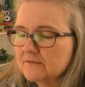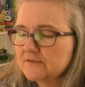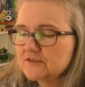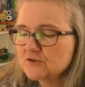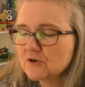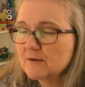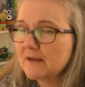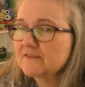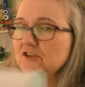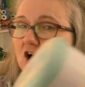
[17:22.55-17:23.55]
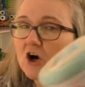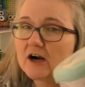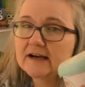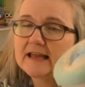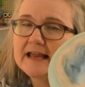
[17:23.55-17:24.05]
the story about the
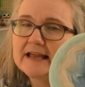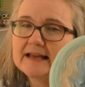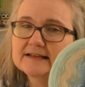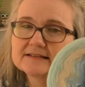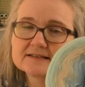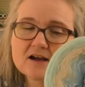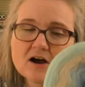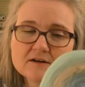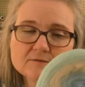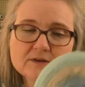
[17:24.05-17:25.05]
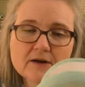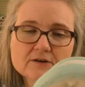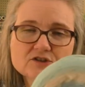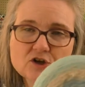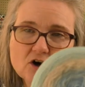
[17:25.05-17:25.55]
yarn, it's Cotton
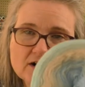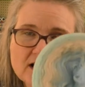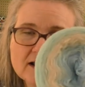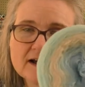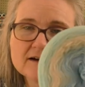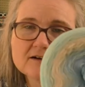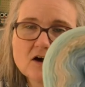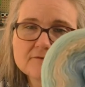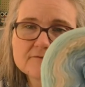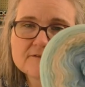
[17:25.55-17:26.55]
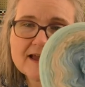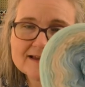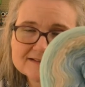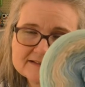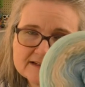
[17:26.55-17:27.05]
Flowers yarn. I got it off of
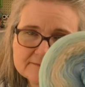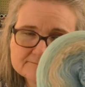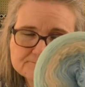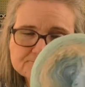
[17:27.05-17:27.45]
Etsy.